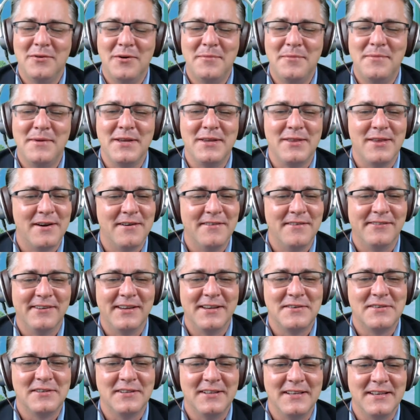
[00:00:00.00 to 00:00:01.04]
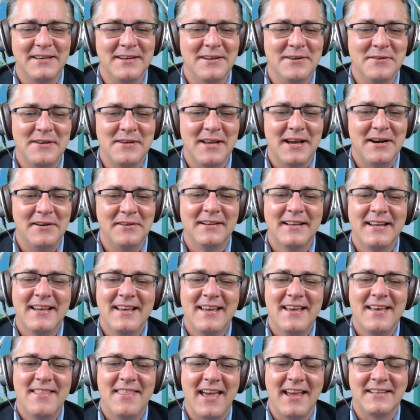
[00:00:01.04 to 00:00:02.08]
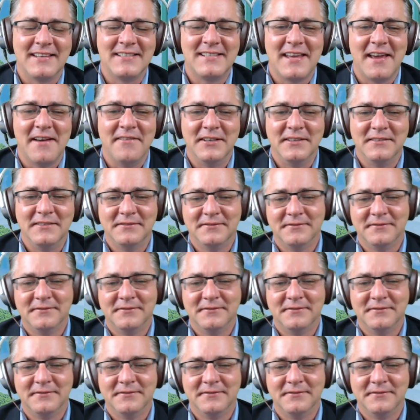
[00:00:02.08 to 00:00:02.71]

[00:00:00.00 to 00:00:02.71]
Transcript: be there eventually, no doubt. Thanks, Kevin.